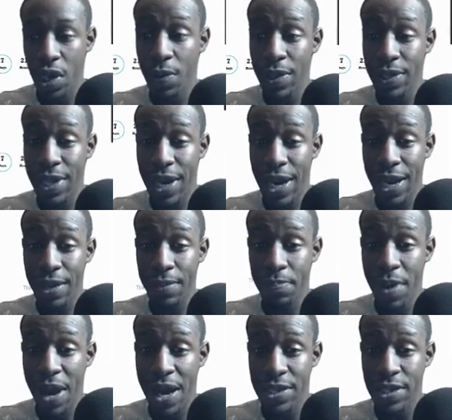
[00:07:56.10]
one that I
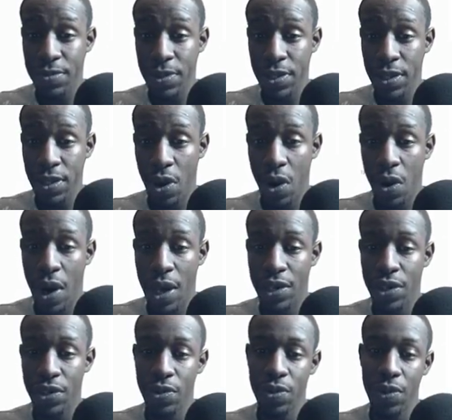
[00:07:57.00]
could possibly, I
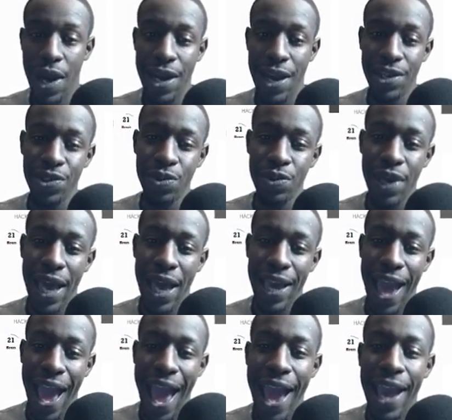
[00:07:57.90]
do like
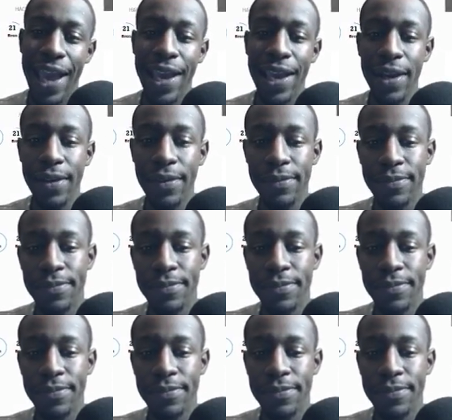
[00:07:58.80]
hacking,